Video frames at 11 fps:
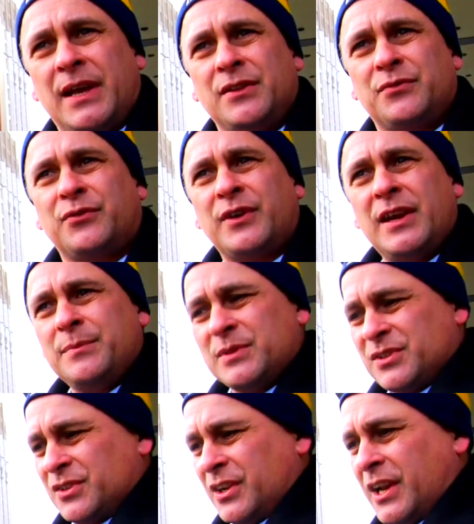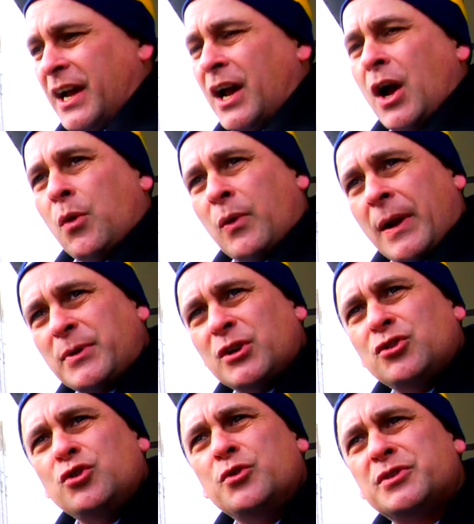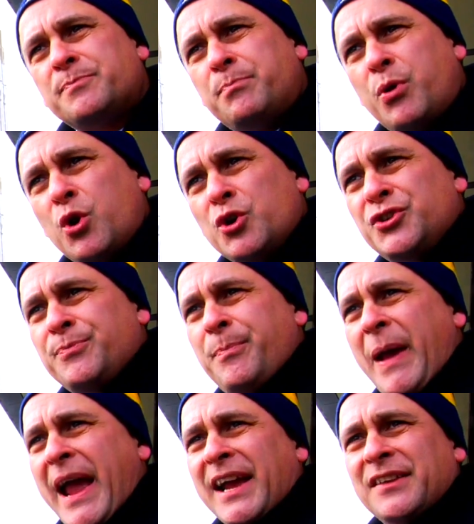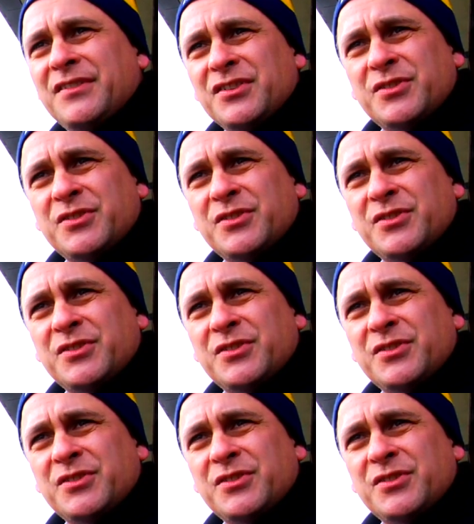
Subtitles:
And the frame is, what I'm going to do is push back the